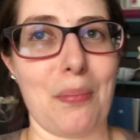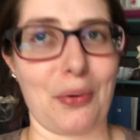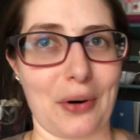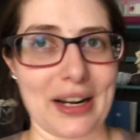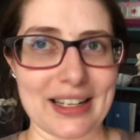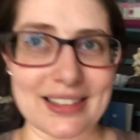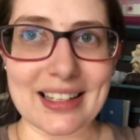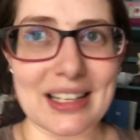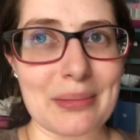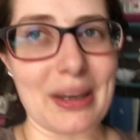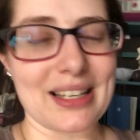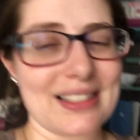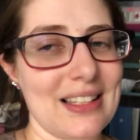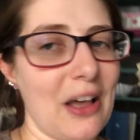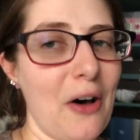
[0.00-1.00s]
branding
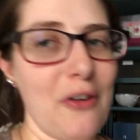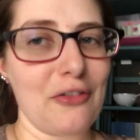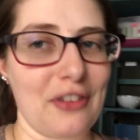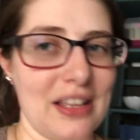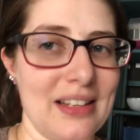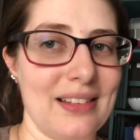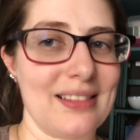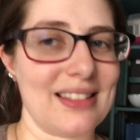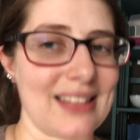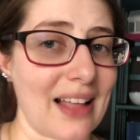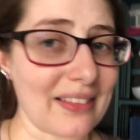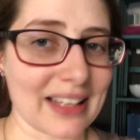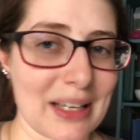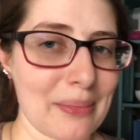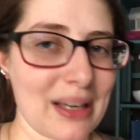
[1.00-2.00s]
myself and
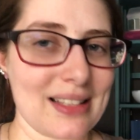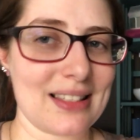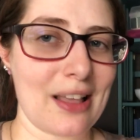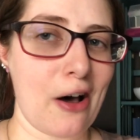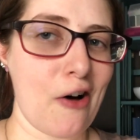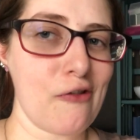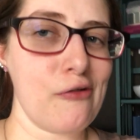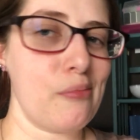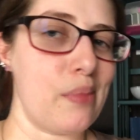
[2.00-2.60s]
selling myself,